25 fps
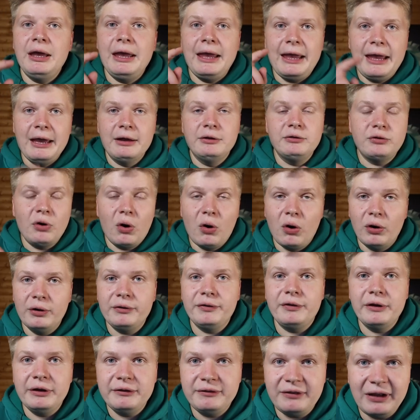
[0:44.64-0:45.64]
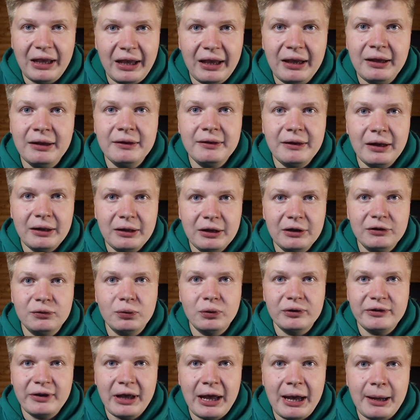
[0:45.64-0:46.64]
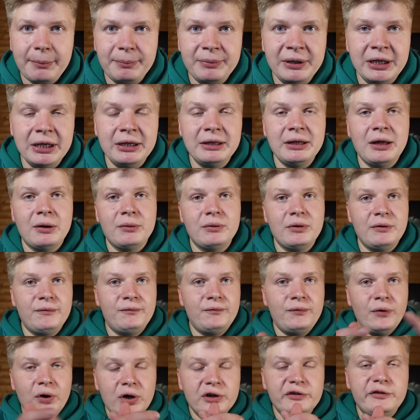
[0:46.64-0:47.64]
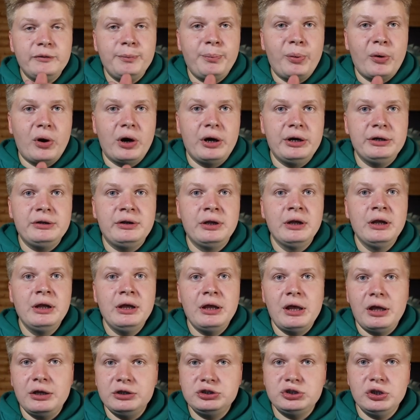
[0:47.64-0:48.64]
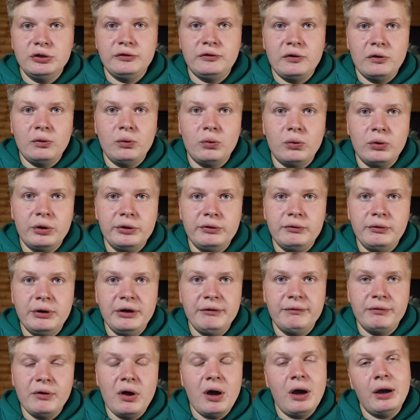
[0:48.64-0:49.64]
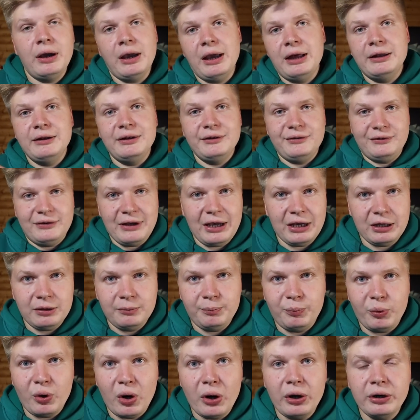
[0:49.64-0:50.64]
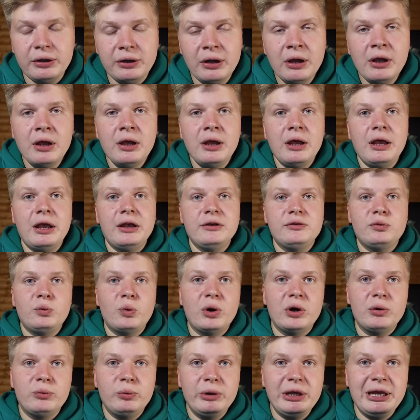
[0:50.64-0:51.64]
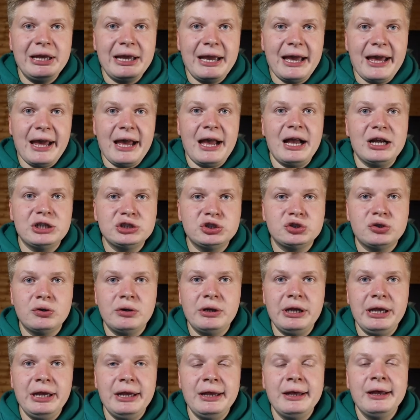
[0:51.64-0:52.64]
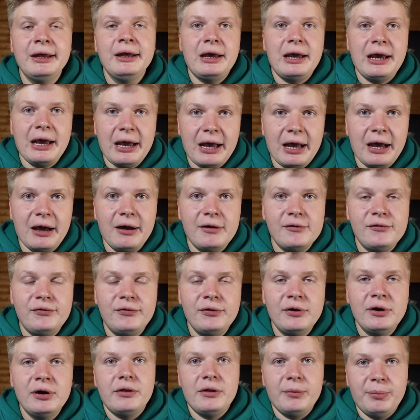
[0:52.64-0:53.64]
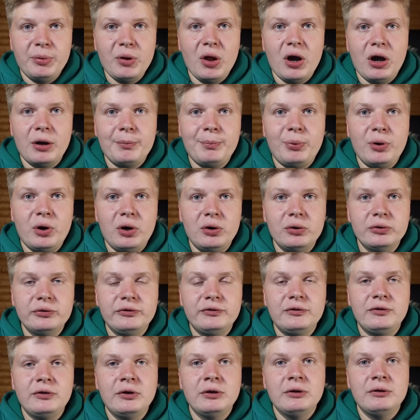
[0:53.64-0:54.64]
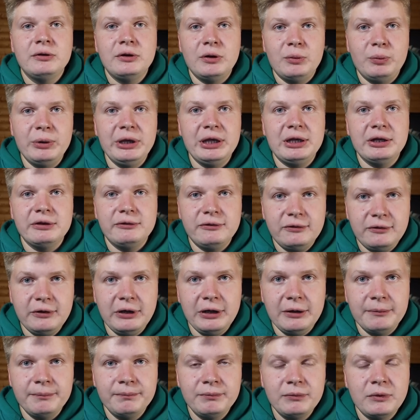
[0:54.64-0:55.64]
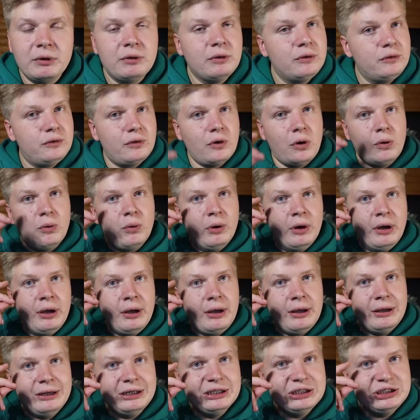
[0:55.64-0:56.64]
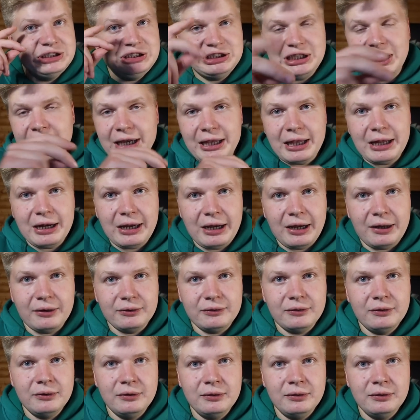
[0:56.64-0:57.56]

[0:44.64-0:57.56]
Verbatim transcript: and on the day that this was happening. Now, the first part is just an ordinary vlog, and the second part is where we actually have the blog posts that we could see. So check it out.